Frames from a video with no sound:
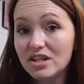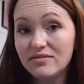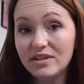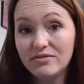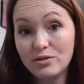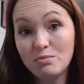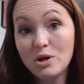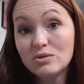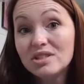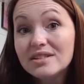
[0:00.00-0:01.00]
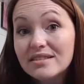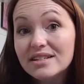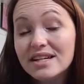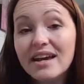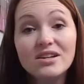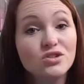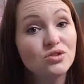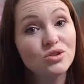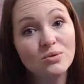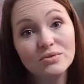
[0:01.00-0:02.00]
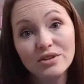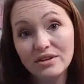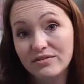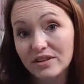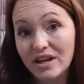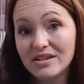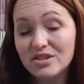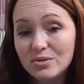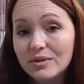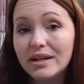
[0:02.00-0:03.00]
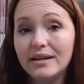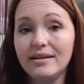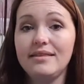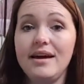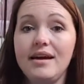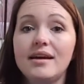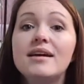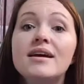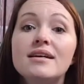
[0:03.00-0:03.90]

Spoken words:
TV for most of the day because you don't really feel like doing anything,